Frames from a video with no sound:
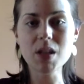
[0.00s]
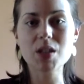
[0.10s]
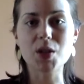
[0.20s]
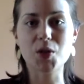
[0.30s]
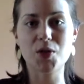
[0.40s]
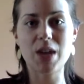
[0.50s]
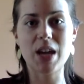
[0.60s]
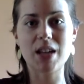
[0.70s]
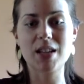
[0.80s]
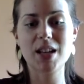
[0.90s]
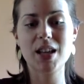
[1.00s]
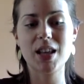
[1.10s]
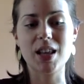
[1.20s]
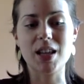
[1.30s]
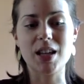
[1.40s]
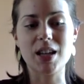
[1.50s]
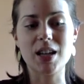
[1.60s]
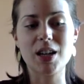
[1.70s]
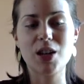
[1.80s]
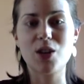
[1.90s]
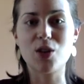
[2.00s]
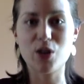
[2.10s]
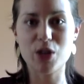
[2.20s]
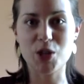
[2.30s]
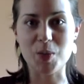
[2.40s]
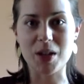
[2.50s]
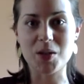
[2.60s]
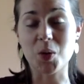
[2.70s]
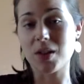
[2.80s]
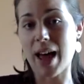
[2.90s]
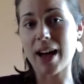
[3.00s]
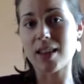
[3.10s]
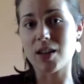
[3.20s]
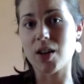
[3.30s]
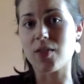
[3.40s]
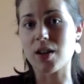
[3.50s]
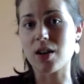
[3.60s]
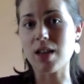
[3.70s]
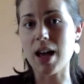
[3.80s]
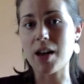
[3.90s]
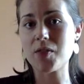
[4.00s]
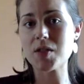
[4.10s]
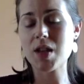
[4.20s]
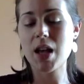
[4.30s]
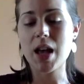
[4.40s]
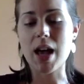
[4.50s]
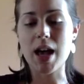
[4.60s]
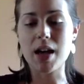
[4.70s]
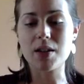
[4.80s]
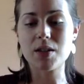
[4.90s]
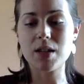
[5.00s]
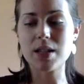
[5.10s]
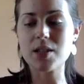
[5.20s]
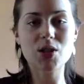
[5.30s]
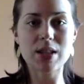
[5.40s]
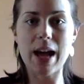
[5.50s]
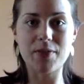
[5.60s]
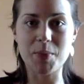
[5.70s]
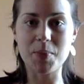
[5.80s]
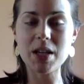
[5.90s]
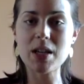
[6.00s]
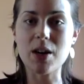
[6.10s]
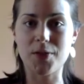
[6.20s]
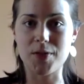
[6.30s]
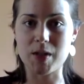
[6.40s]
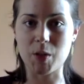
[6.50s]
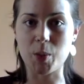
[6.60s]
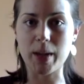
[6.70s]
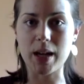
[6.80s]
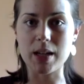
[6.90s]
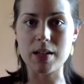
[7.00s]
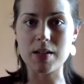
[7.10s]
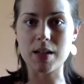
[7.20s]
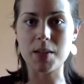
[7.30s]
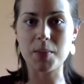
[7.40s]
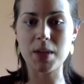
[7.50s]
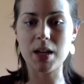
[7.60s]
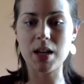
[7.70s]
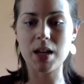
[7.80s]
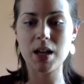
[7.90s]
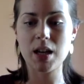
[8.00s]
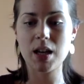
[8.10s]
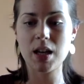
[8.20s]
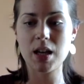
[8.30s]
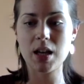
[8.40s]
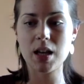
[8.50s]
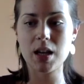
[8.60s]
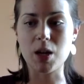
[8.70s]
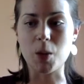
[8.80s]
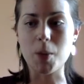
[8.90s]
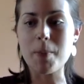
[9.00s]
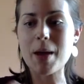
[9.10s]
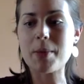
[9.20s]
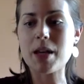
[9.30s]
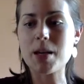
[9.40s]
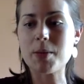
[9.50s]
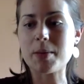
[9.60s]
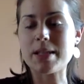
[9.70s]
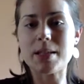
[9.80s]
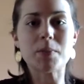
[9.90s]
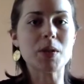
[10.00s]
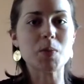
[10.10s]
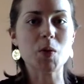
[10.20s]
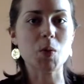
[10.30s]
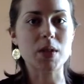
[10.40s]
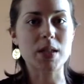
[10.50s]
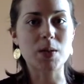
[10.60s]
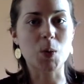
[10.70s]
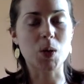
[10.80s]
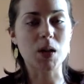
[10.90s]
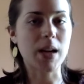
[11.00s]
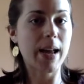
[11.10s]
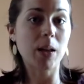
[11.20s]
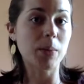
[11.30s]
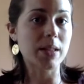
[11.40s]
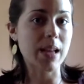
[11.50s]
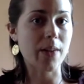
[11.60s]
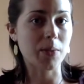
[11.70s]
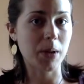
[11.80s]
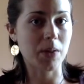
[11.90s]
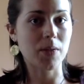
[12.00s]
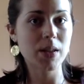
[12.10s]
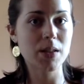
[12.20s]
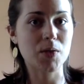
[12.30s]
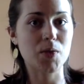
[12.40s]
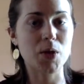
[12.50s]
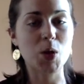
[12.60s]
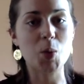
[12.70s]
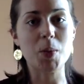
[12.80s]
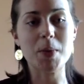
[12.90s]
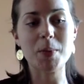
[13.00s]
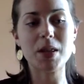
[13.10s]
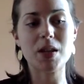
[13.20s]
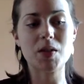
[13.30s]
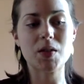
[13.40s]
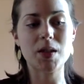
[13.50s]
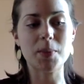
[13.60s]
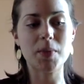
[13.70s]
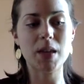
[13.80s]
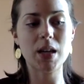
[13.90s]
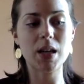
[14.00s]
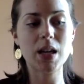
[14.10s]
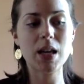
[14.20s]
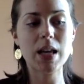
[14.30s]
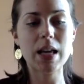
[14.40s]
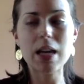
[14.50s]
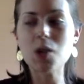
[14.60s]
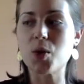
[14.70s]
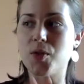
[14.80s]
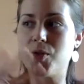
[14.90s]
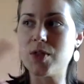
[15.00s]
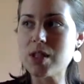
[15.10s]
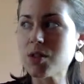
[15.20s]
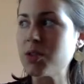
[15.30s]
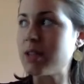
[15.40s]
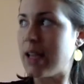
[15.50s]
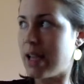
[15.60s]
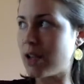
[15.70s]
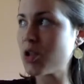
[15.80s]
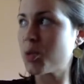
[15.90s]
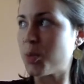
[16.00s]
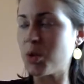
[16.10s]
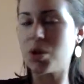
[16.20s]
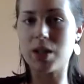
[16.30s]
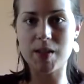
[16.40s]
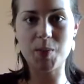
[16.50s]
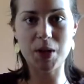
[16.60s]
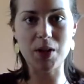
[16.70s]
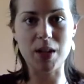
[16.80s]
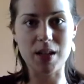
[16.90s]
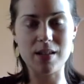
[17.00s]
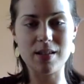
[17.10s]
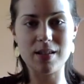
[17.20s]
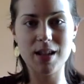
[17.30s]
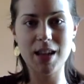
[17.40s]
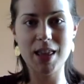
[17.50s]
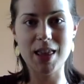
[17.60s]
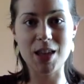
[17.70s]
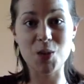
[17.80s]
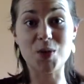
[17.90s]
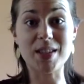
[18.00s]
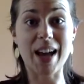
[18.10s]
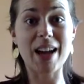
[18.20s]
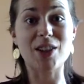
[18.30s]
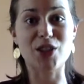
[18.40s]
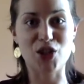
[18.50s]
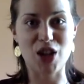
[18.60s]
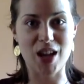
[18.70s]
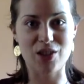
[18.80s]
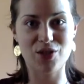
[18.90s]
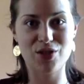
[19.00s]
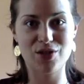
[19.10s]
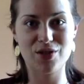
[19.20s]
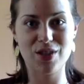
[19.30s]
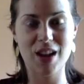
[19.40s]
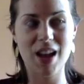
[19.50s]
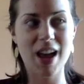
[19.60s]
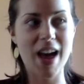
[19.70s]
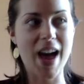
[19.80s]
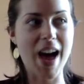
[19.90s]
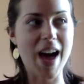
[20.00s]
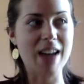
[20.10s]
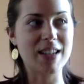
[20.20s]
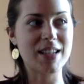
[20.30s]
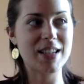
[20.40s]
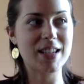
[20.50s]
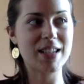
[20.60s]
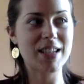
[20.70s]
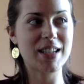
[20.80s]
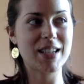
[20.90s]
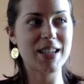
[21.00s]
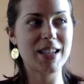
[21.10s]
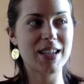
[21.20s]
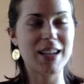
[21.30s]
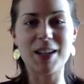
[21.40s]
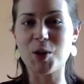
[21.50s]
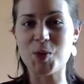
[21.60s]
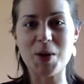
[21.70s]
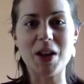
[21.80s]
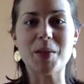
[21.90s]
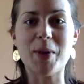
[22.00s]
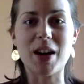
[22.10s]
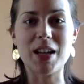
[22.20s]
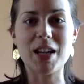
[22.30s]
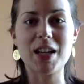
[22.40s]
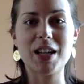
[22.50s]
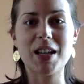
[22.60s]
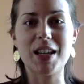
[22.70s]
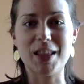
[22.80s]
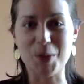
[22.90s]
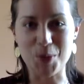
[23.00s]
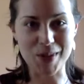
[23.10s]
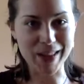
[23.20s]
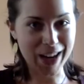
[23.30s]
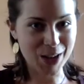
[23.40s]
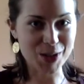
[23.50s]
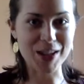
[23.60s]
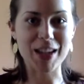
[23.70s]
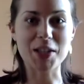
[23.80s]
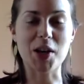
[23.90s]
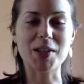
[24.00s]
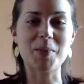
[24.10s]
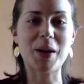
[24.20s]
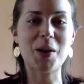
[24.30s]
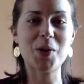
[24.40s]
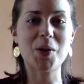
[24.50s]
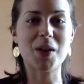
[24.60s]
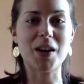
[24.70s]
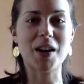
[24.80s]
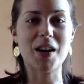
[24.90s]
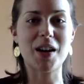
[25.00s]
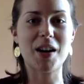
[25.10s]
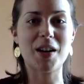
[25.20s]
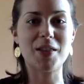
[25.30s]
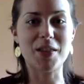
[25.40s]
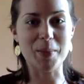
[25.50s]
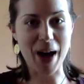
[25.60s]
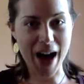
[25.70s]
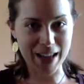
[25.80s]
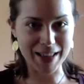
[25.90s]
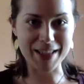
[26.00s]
to create the nourishment or lack thereof in our lives. And it doesn't just have to be our physical bodies. It can be, maybe symptoms or ailments haven't manifested for you, but maybe there's something in your physical, tangible experience that you desire to change. And it goes beyond the body. Those layers that I talked about, the behind the